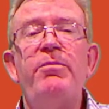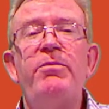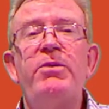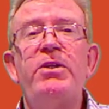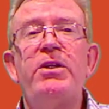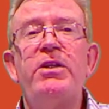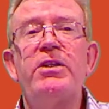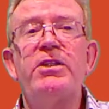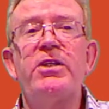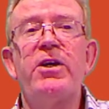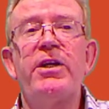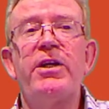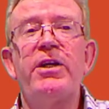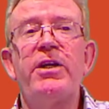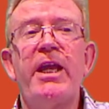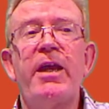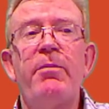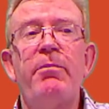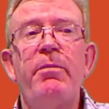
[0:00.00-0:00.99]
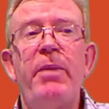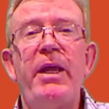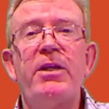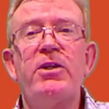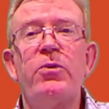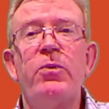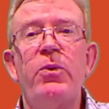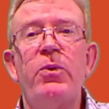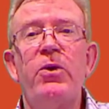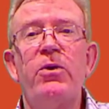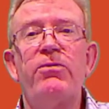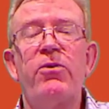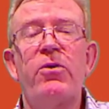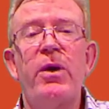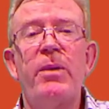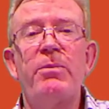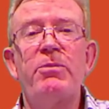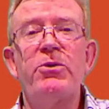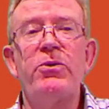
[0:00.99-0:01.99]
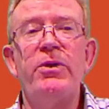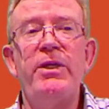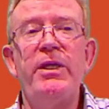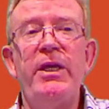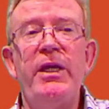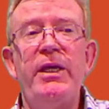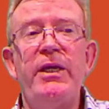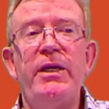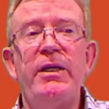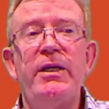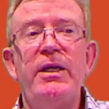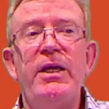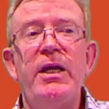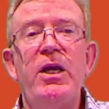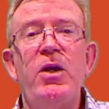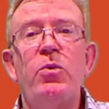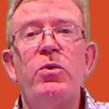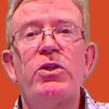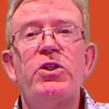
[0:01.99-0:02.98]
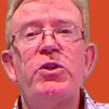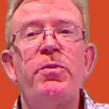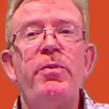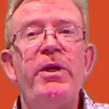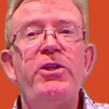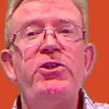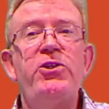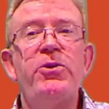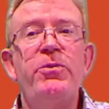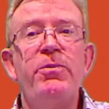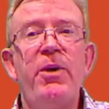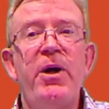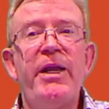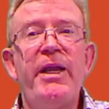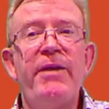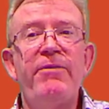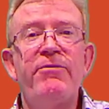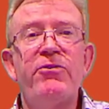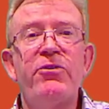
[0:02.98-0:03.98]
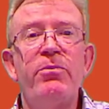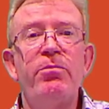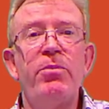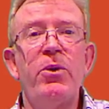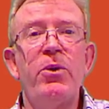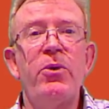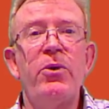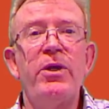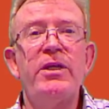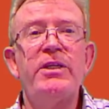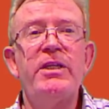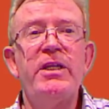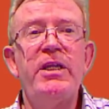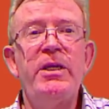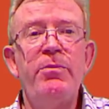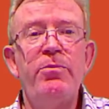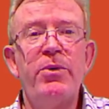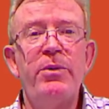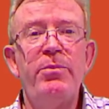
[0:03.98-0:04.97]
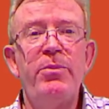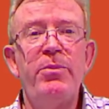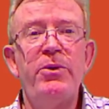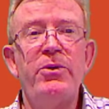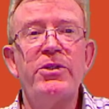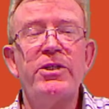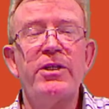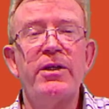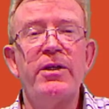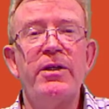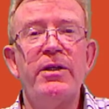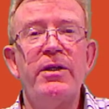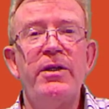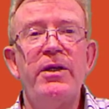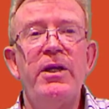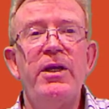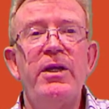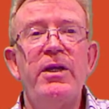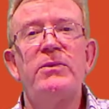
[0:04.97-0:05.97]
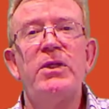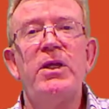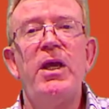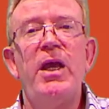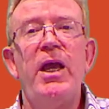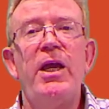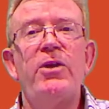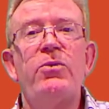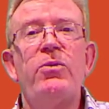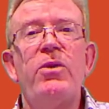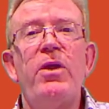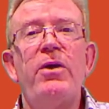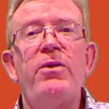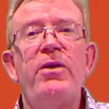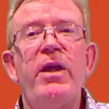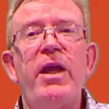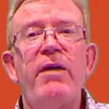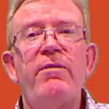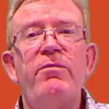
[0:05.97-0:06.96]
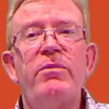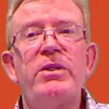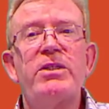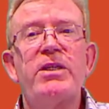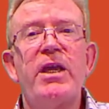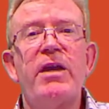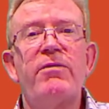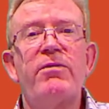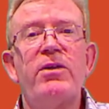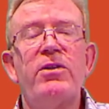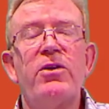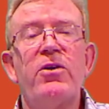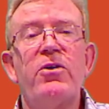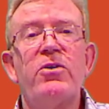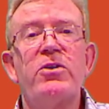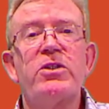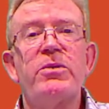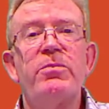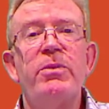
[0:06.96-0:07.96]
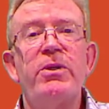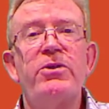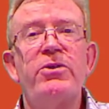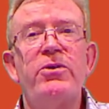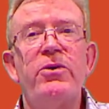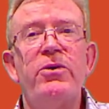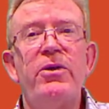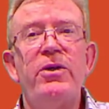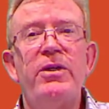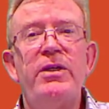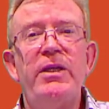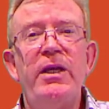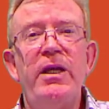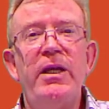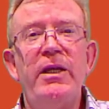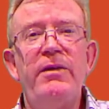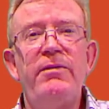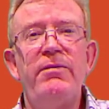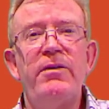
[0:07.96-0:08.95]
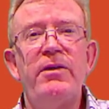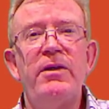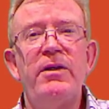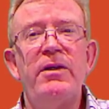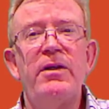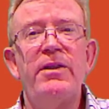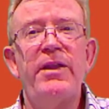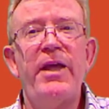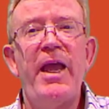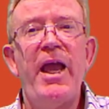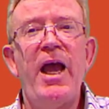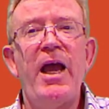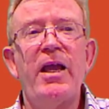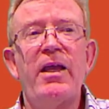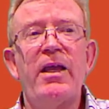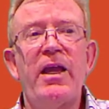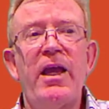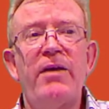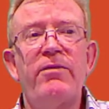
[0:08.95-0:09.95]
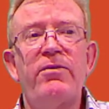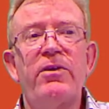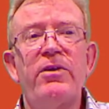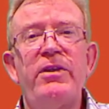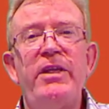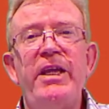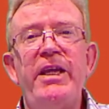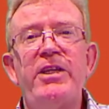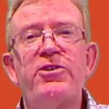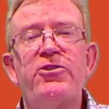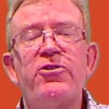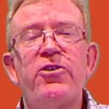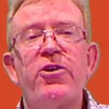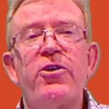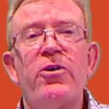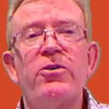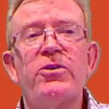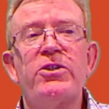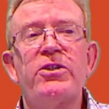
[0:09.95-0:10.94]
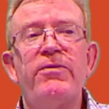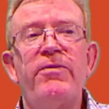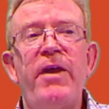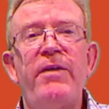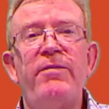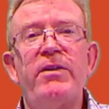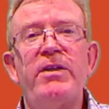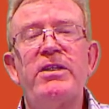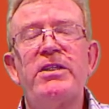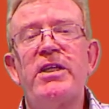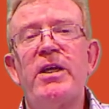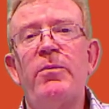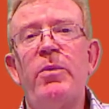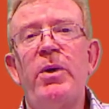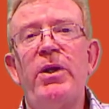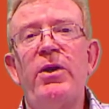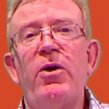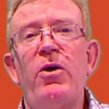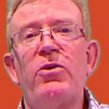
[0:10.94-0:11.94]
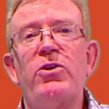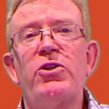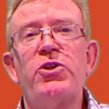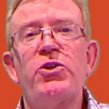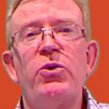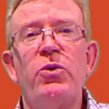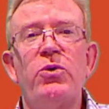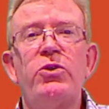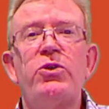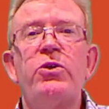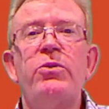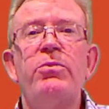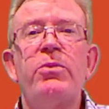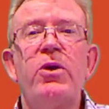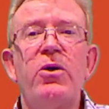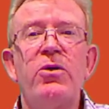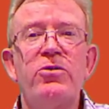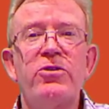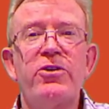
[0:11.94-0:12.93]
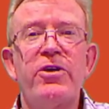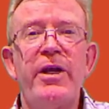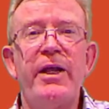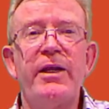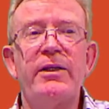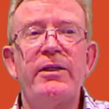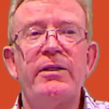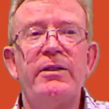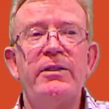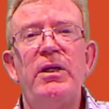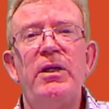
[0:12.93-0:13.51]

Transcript: to decide to come back to work for up to a year, which means you might have to employ a temporary person. And although the government's covering the cost of maternity leave, they aren't covering the extra cost of having someone on a short-term contract.